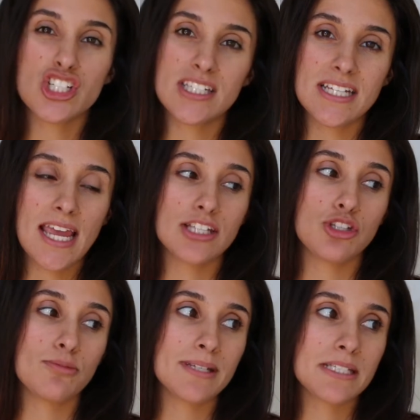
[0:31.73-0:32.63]
Just in
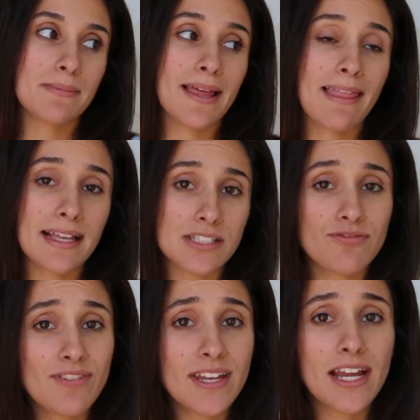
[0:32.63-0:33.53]
case you missed my last
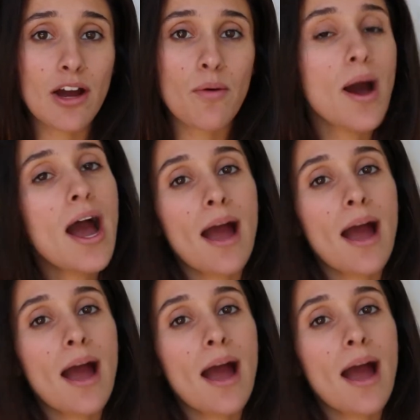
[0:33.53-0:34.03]
video,